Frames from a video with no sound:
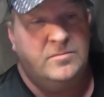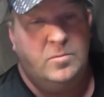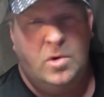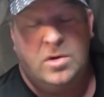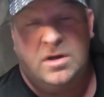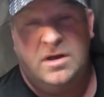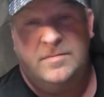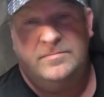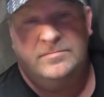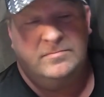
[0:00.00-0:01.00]
woke up,
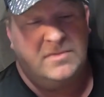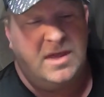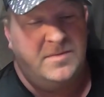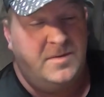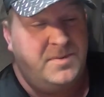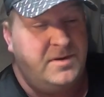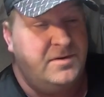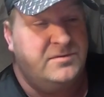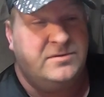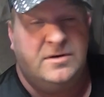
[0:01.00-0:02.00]
came up
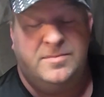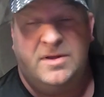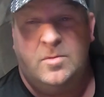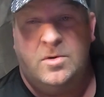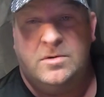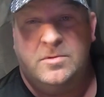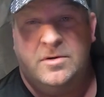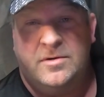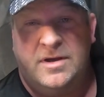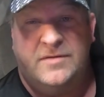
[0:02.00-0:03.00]
here, started playing World of
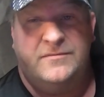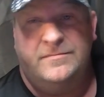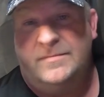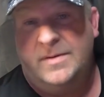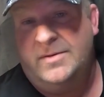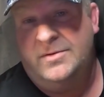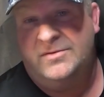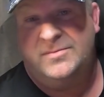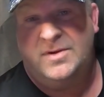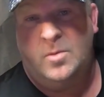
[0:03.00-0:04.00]
Warcraft. Uh, who
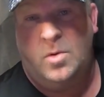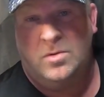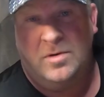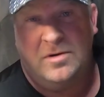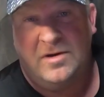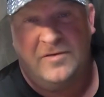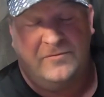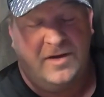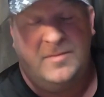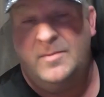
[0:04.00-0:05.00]
doesn't play World of Warcraft?
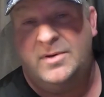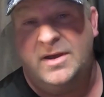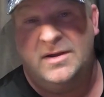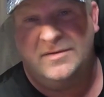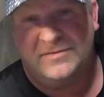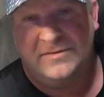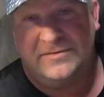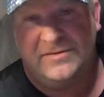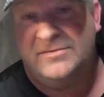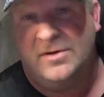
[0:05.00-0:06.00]
Right? I've been playing it
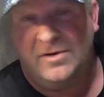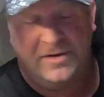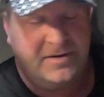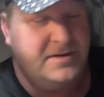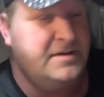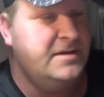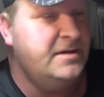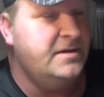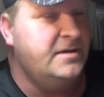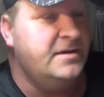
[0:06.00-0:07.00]
since it started,
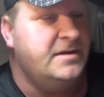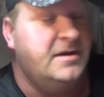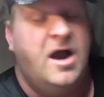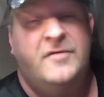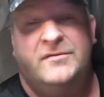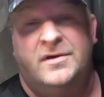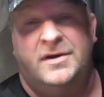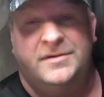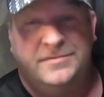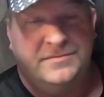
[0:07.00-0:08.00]
uh, off and
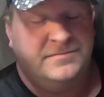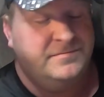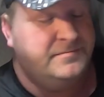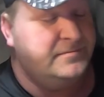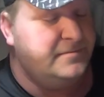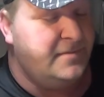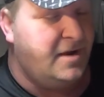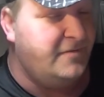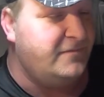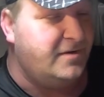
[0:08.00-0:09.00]
on,
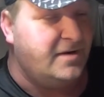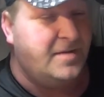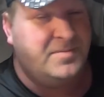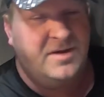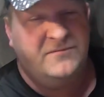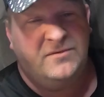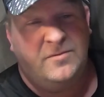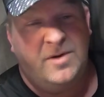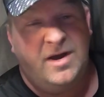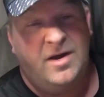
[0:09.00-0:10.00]
off and on. I play for
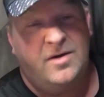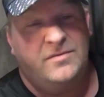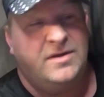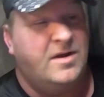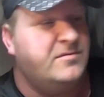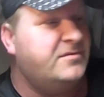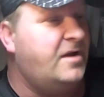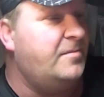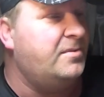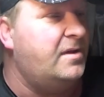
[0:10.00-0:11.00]
a while, then I'll
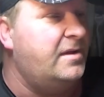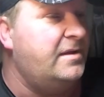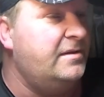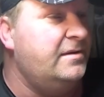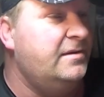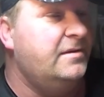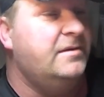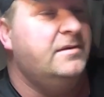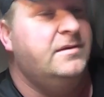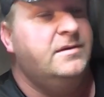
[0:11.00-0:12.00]
stop playing,
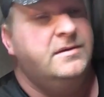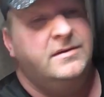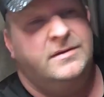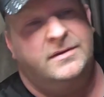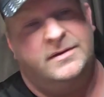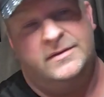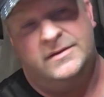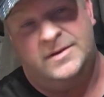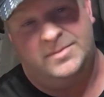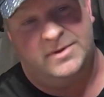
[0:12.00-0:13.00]

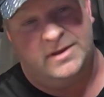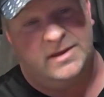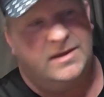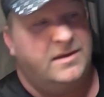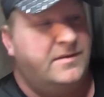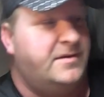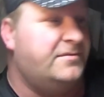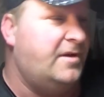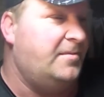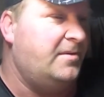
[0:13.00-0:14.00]
then I'll play again, I'll
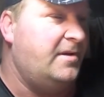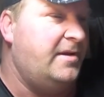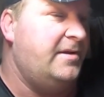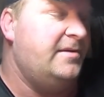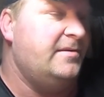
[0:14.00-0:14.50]
stop playing.